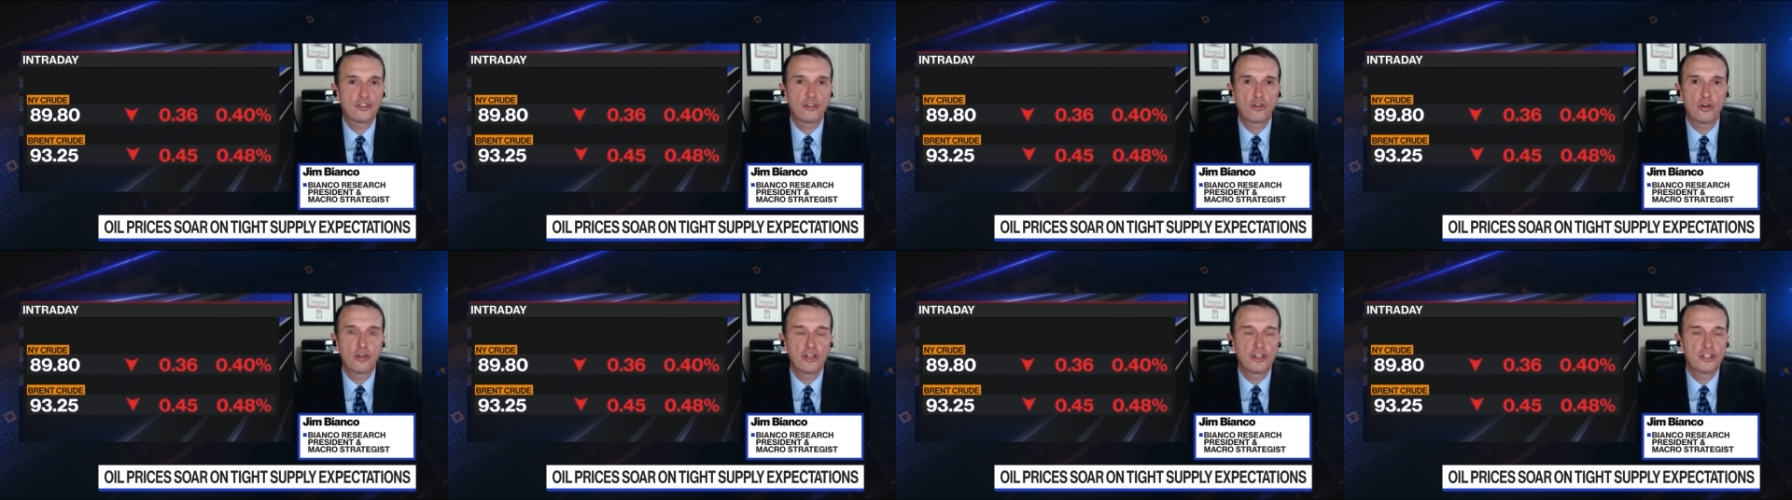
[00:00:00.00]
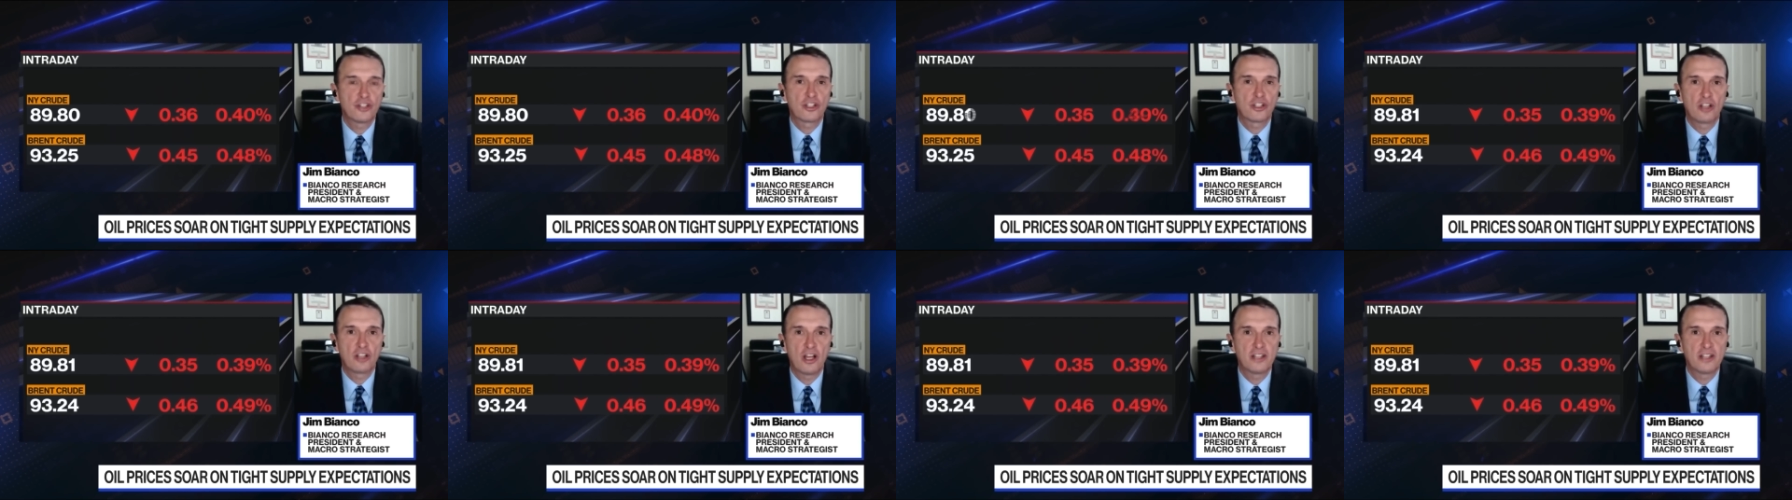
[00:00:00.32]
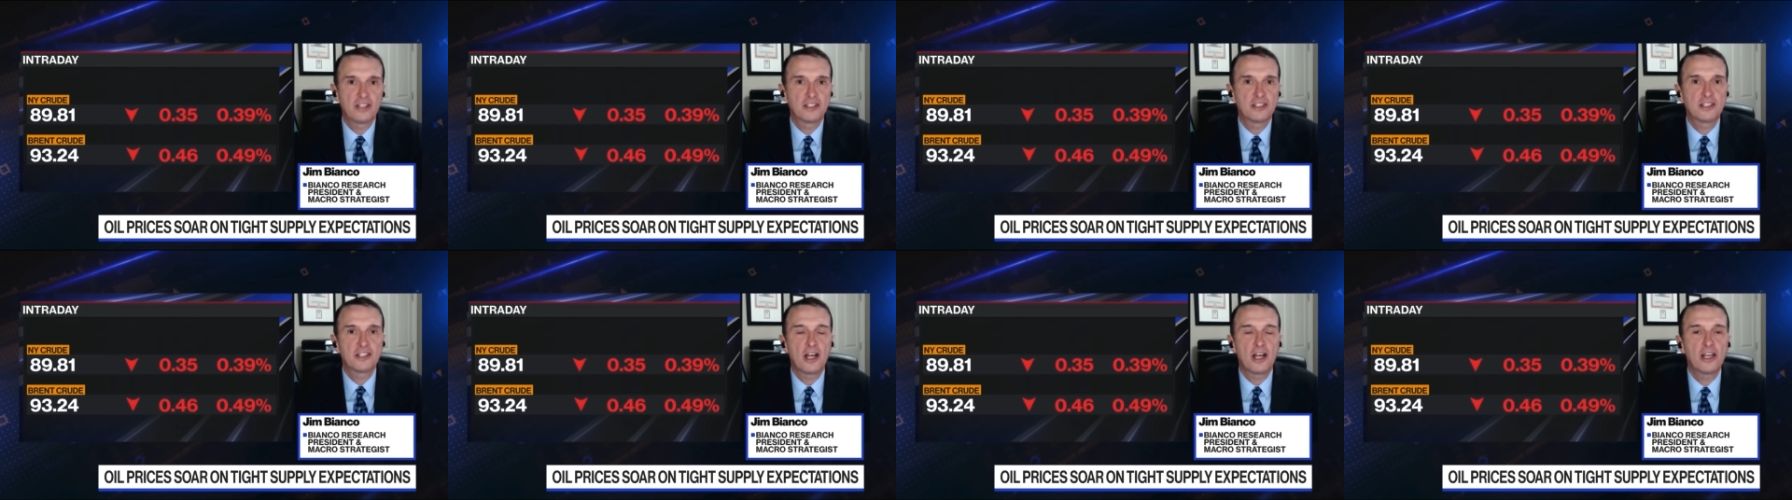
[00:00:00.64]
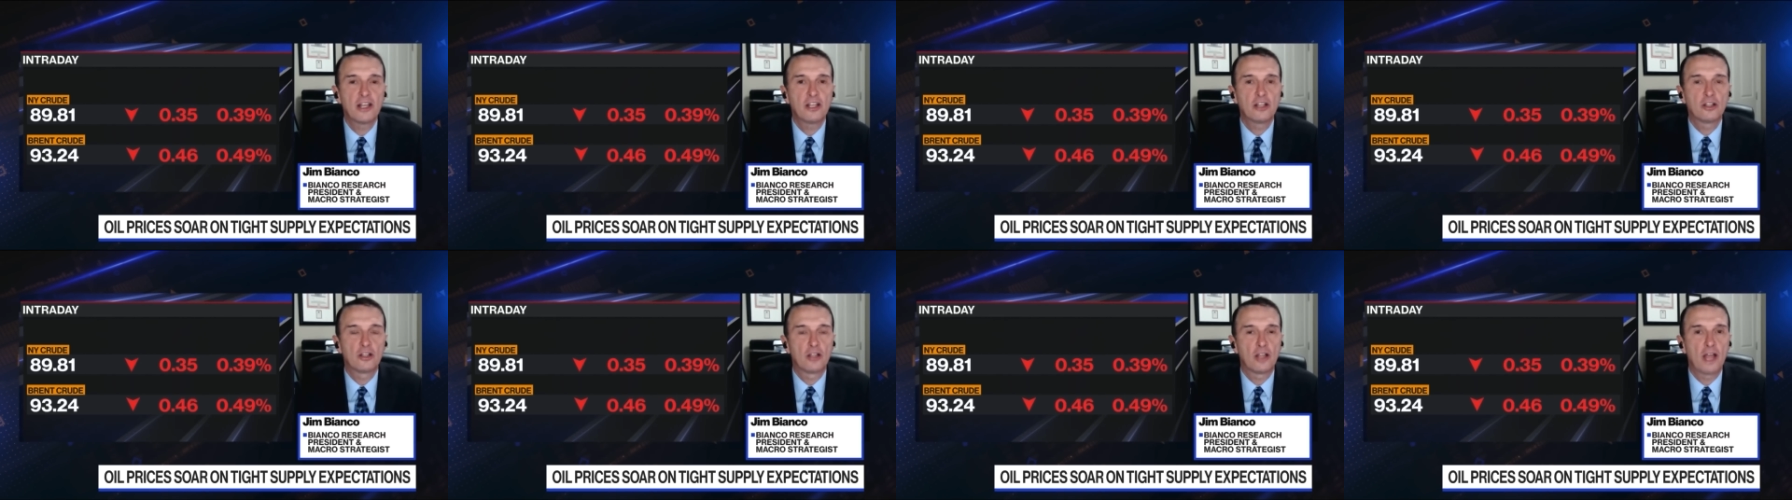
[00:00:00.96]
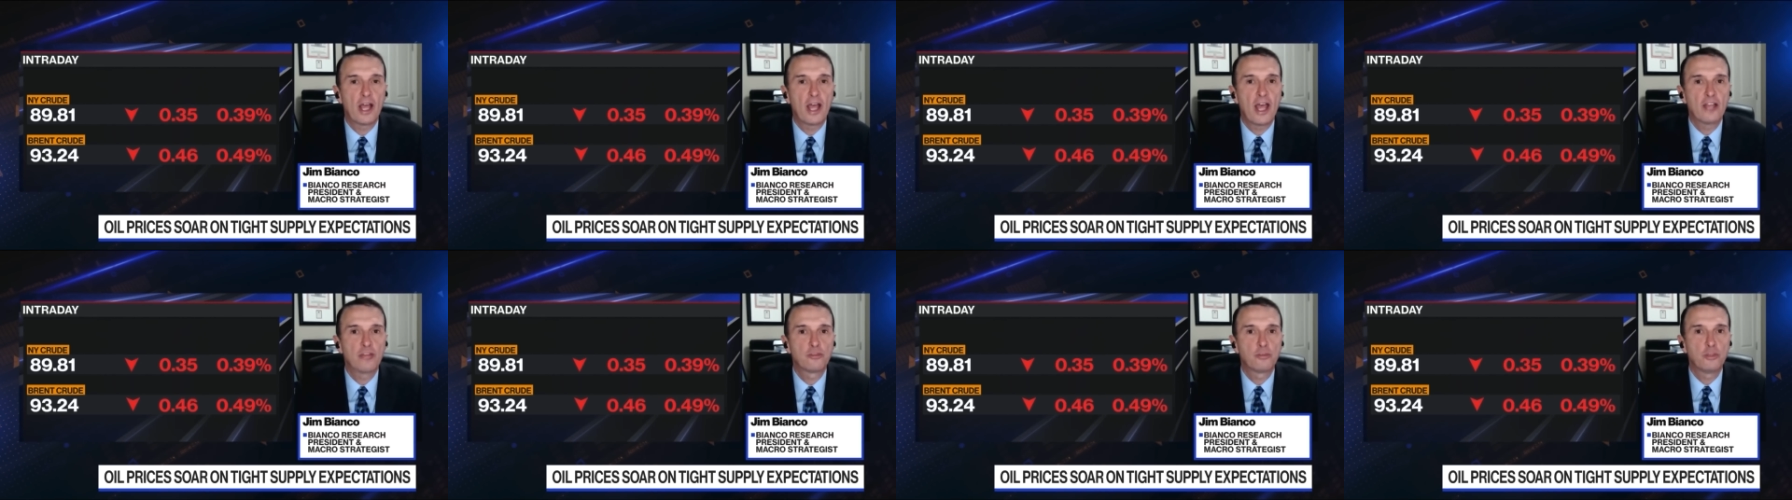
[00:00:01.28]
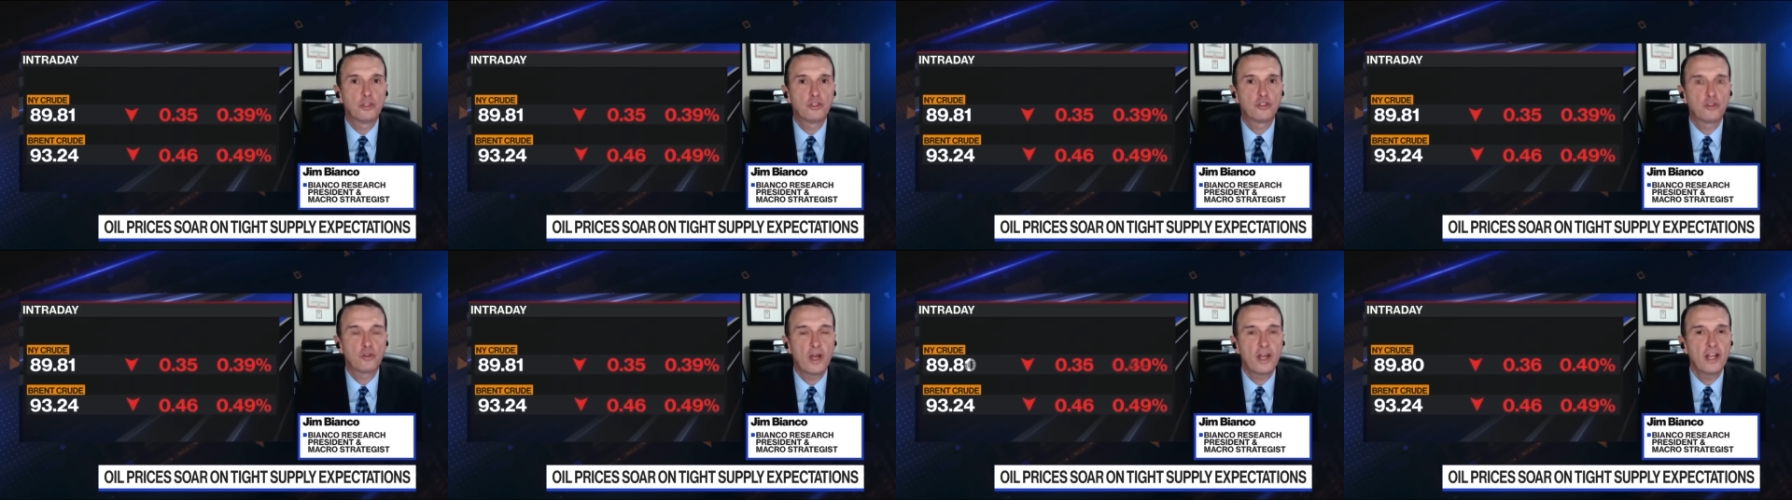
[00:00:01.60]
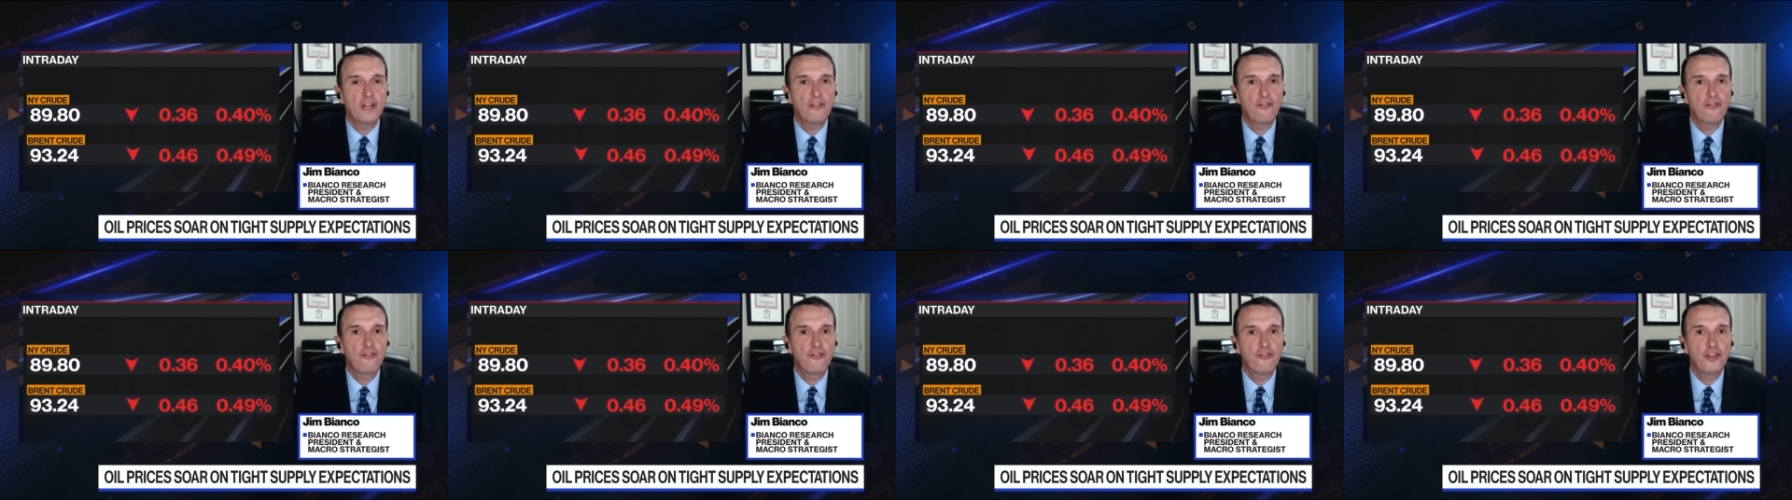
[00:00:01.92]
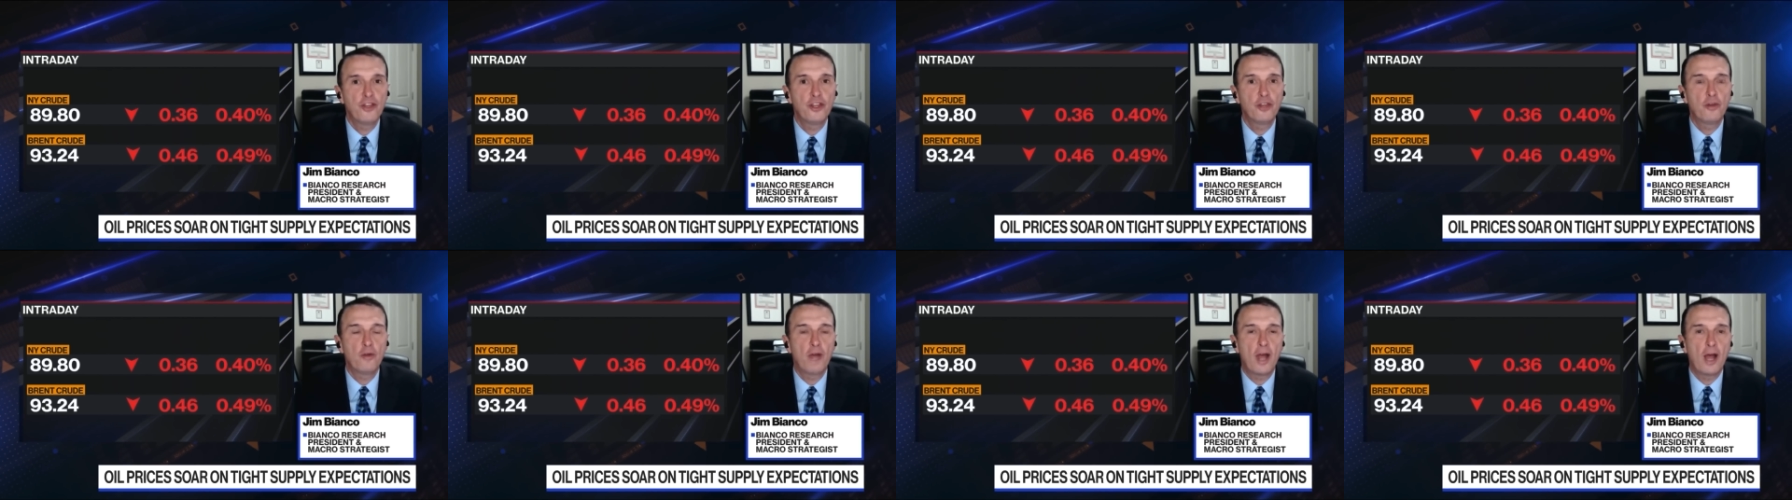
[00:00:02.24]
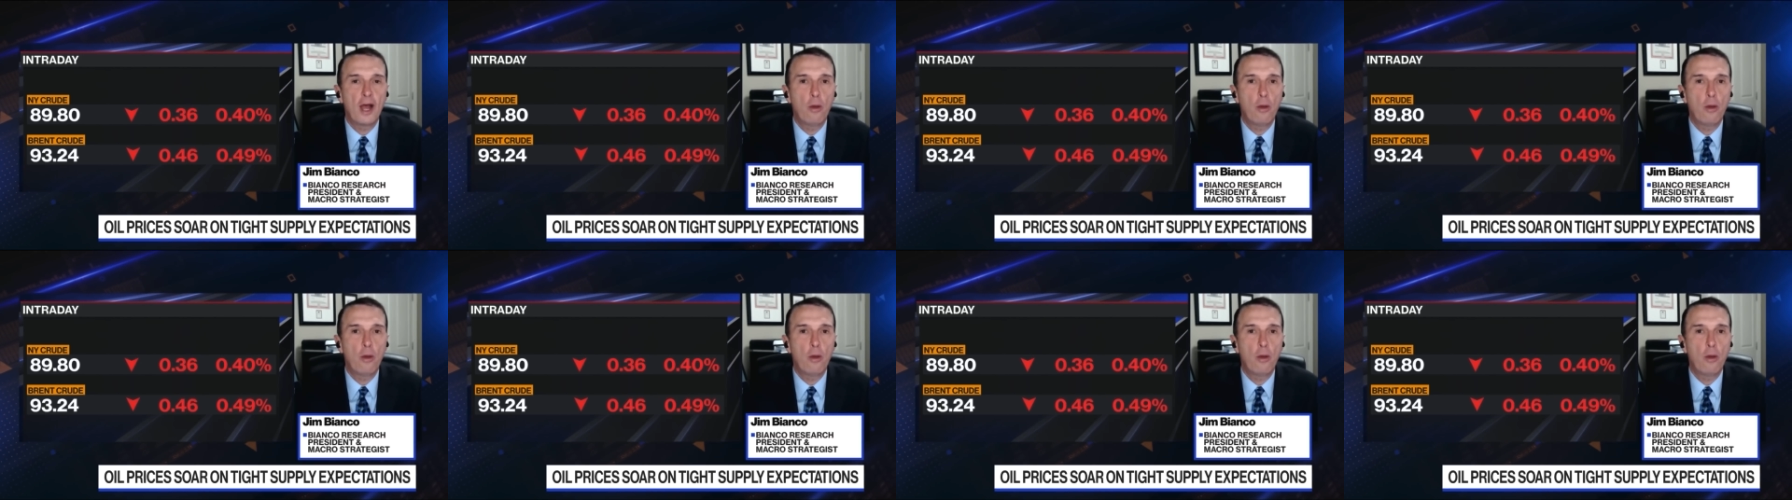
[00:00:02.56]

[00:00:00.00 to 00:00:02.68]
shortage glut cycle as we try to figure